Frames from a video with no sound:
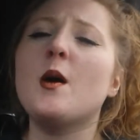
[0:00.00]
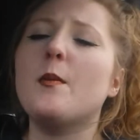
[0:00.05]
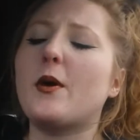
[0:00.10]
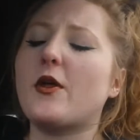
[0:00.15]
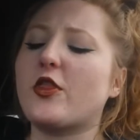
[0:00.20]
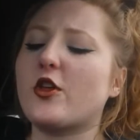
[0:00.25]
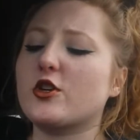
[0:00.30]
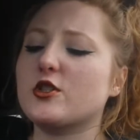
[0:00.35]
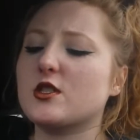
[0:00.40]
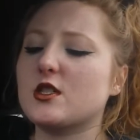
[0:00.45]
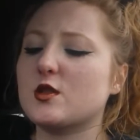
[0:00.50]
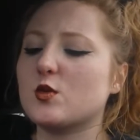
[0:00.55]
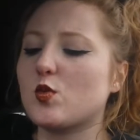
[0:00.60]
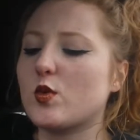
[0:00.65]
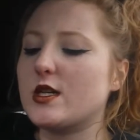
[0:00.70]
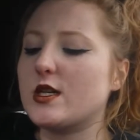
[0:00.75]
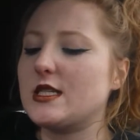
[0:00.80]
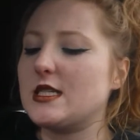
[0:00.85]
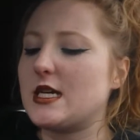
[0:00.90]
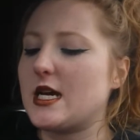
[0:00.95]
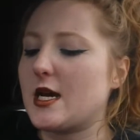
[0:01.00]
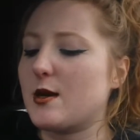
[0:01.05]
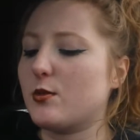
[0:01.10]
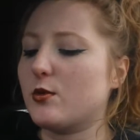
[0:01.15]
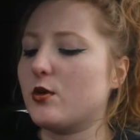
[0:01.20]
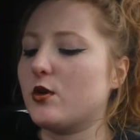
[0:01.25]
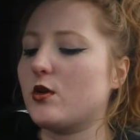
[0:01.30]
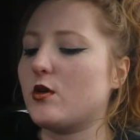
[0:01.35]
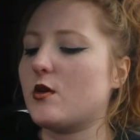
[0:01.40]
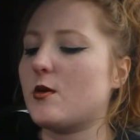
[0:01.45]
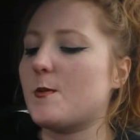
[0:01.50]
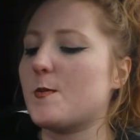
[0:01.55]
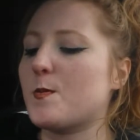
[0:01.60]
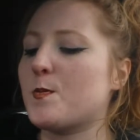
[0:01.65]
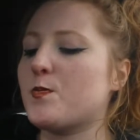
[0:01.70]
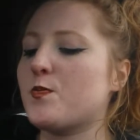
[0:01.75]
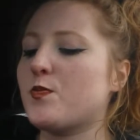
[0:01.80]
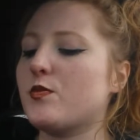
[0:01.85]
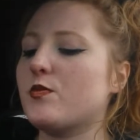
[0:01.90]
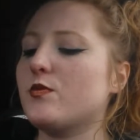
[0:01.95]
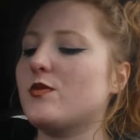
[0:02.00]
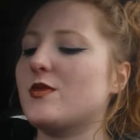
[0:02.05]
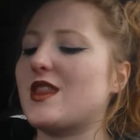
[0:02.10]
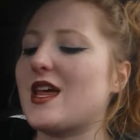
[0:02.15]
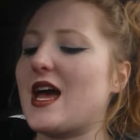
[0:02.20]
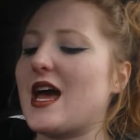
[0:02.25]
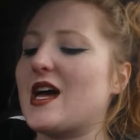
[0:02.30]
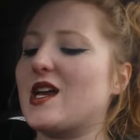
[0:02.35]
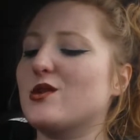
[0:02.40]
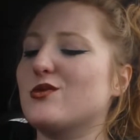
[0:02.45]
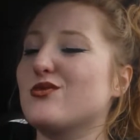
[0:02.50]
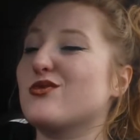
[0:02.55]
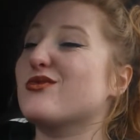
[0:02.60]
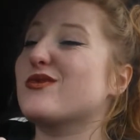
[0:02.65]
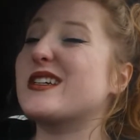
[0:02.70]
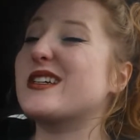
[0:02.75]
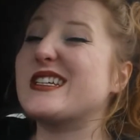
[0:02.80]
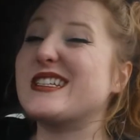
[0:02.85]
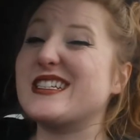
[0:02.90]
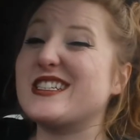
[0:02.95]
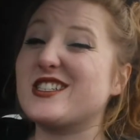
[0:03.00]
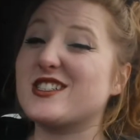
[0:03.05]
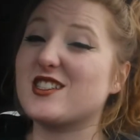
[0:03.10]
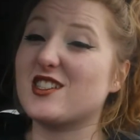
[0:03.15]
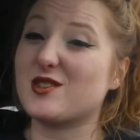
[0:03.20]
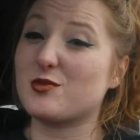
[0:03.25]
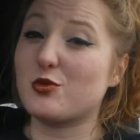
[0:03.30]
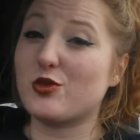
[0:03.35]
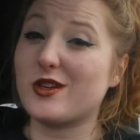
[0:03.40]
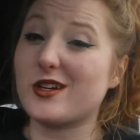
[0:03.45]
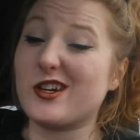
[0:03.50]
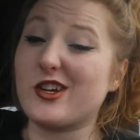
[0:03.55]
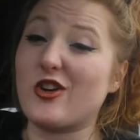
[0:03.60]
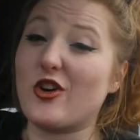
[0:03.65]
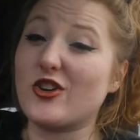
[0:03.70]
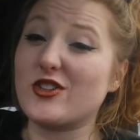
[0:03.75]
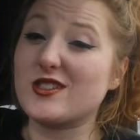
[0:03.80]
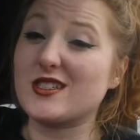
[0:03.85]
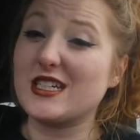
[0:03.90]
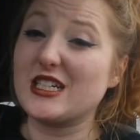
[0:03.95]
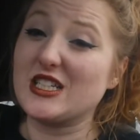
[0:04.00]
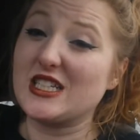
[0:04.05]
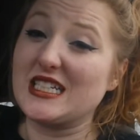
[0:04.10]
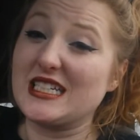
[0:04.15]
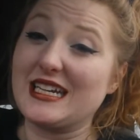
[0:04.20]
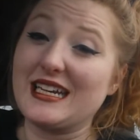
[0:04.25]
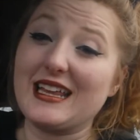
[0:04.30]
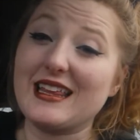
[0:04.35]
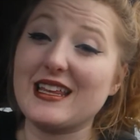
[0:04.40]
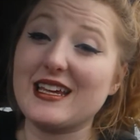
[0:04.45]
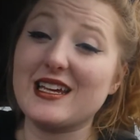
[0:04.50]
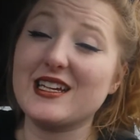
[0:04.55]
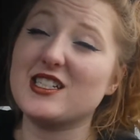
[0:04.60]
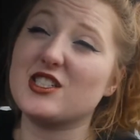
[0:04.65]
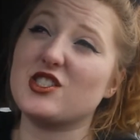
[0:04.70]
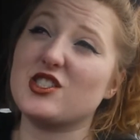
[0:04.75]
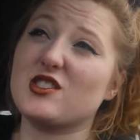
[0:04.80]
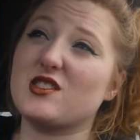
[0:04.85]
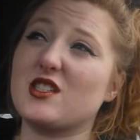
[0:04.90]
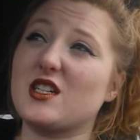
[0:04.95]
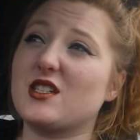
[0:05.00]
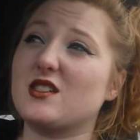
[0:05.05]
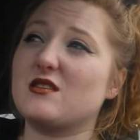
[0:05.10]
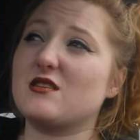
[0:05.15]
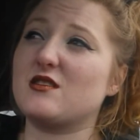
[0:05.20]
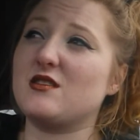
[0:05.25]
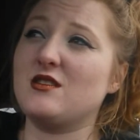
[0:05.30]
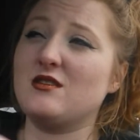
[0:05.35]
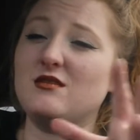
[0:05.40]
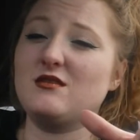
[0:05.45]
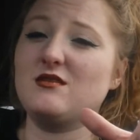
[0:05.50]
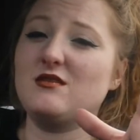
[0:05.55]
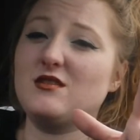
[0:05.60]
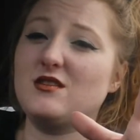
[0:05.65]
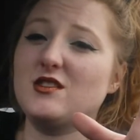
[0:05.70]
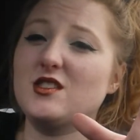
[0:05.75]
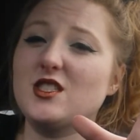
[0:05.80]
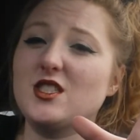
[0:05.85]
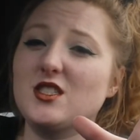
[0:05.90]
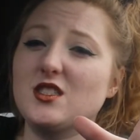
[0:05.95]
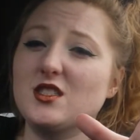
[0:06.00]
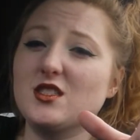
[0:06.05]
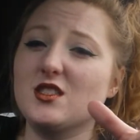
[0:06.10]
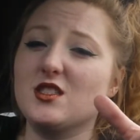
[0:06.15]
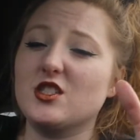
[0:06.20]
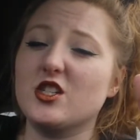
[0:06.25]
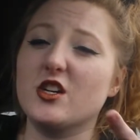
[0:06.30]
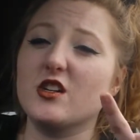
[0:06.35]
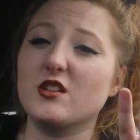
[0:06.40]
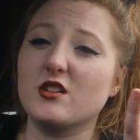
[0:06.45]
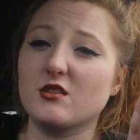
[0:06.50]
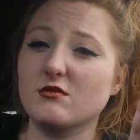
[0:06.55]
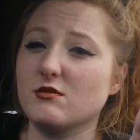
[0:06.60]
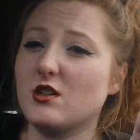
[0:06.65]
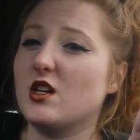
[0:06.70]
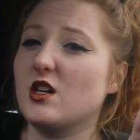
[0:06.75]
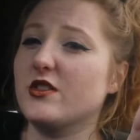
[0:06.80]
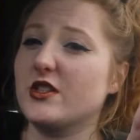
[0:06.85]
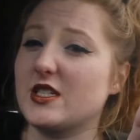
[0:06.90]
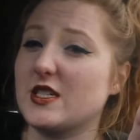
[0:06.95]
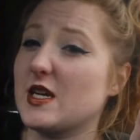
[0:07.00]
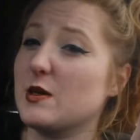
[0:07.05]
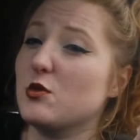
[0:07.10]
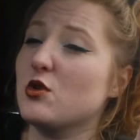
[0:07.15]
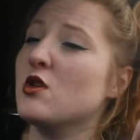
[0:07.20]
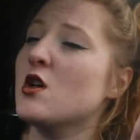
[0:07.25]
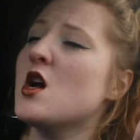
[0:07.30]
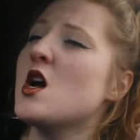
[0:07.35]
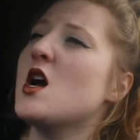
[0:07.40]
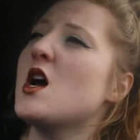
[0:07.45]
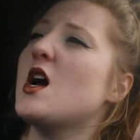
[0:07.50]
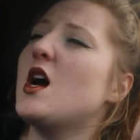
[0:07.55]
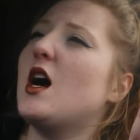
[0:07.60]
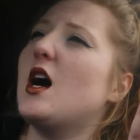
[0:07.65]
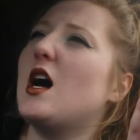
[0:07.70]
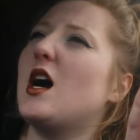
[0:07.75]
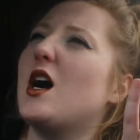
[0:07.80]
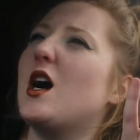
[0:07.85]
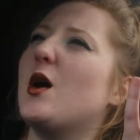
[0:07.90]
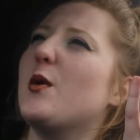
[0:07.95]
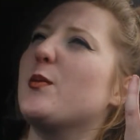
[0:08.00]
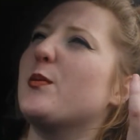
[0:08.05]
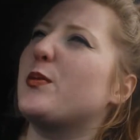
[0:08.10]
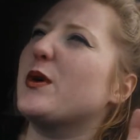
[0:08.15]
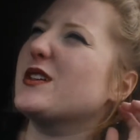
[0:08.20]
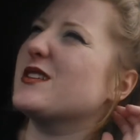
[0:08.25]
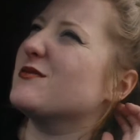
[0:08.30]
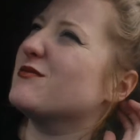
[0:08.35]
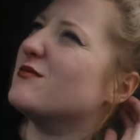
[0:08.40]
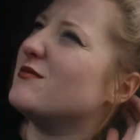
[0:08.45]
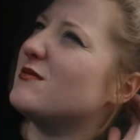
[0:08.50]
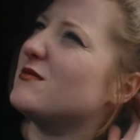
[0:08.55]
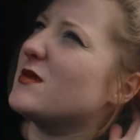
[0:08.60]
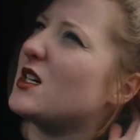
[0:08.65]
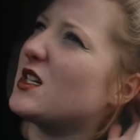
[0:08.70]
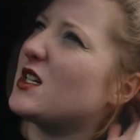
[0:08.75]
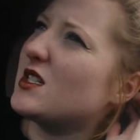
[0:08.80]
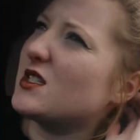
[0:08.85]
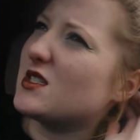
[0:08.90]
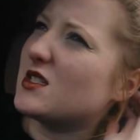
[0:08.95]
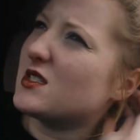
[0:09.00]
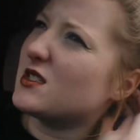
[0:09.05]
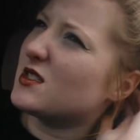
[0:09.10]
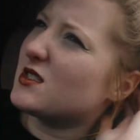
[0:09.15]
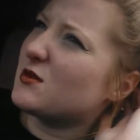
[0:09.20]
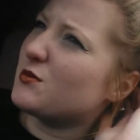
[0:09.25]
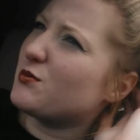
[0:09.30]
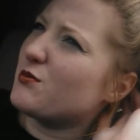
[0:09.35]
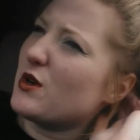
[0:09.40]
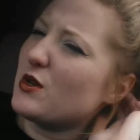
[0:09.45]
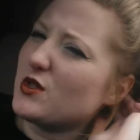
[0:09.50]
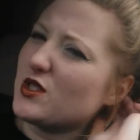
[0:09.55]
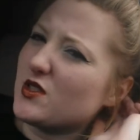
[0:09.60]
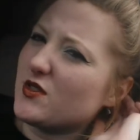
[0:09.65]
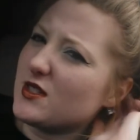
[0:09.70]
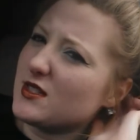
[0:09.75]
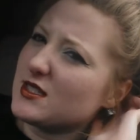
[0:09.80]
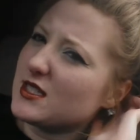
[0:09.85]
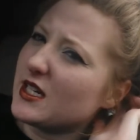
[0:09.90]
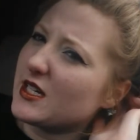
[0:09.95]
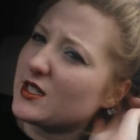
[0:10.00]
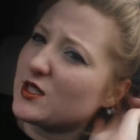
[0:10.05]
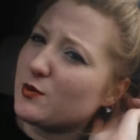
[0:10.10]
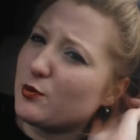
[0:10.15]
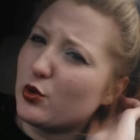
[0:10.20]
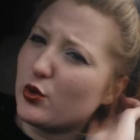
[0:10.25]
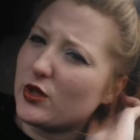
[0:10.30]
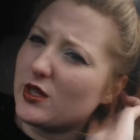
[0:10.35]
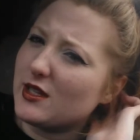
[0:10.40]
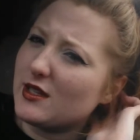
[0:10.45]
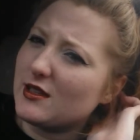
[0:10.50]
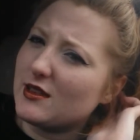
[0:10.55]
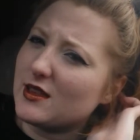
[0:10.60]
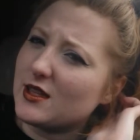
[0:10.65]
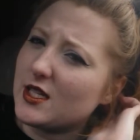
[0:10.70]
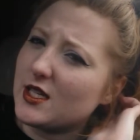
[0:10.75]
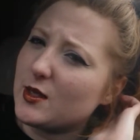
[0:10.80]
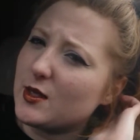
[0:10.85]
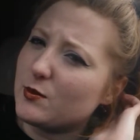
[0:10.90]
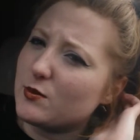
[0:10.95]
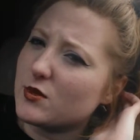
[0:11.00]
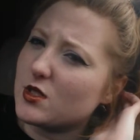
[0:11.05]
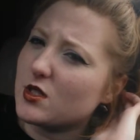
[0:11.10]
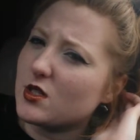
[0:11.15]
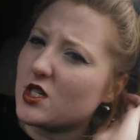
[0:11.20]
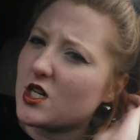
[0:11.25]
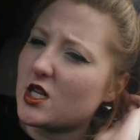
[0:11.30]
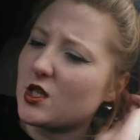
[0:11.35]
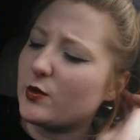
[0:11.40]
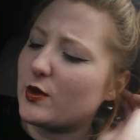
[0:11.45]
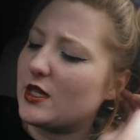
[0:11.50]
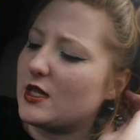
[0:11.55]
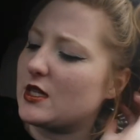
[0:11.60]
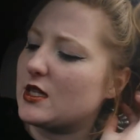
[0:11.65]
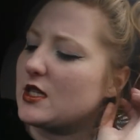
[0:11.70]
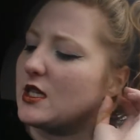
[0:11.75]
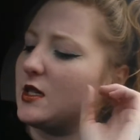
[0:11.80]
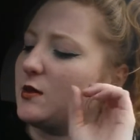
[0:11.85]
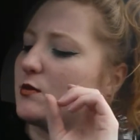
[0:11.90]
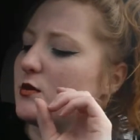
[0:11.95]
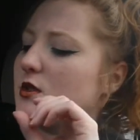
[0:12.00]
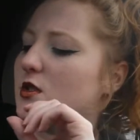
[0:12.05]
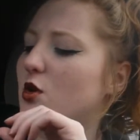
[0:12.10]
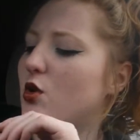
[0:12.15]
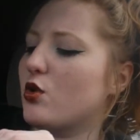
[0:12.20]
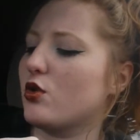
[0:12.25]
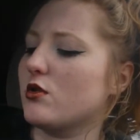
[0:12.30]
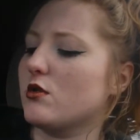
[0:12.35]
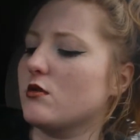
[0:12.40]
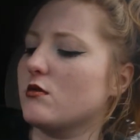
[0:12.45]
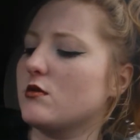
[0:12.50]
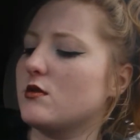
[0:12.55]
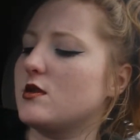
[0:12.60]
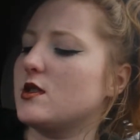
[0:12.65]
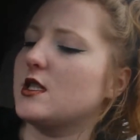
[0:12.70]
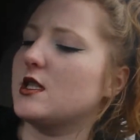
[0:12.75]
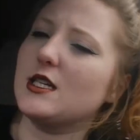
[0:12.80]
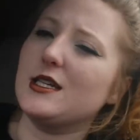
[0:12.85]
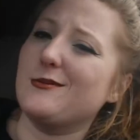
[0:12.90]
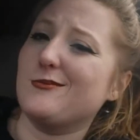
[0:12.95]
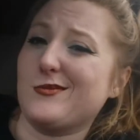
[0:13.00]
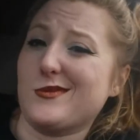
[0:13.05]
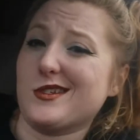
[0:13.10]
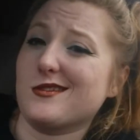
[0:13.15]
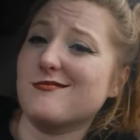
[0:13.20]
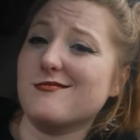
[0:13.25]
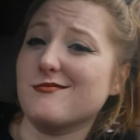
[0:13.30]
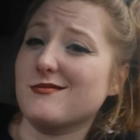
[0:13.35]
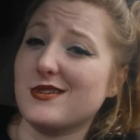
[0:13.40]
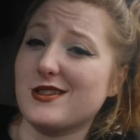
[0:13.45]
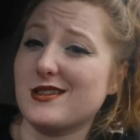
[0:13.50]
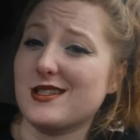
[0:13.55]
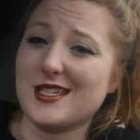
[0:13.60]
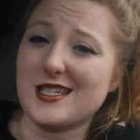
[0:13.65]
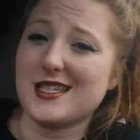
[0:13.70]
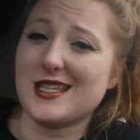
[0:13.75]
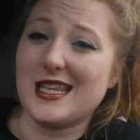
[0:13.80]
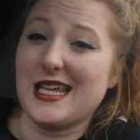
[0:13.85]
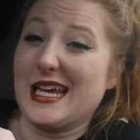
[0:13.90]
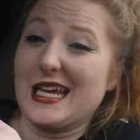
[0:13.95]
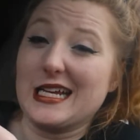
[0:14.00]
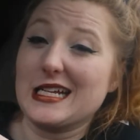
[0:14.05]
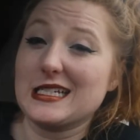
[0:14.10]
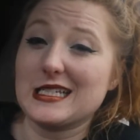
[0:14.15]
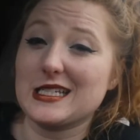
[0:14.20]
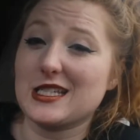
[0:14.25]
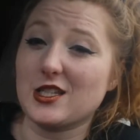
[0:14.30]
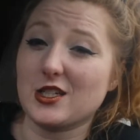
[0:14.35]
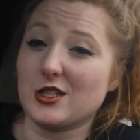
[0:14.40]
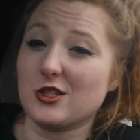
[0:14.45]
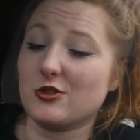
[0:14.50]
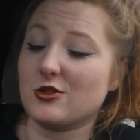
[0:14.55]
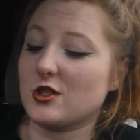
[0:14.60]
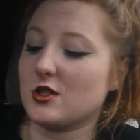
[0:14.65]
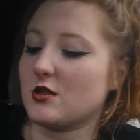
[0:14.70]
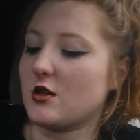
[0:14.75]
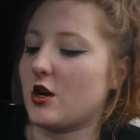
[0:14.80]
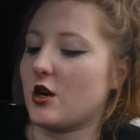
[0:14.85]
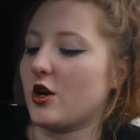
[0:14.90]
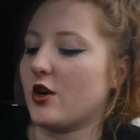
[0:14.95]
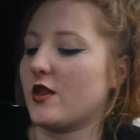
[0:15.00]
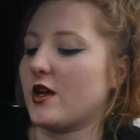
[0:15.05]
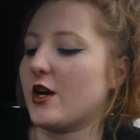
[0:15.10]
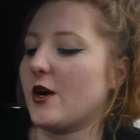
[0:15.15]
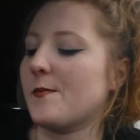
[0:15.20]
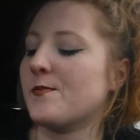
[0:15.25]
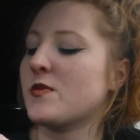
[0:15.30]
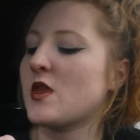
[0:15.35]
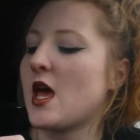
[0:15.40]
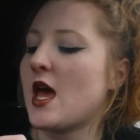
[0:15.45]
But there's this one table that really just looks more like a yard sale than anything. It's just like junk on the table, but most of it's like spooky themed, Halloween themed, horror themed just things that are there.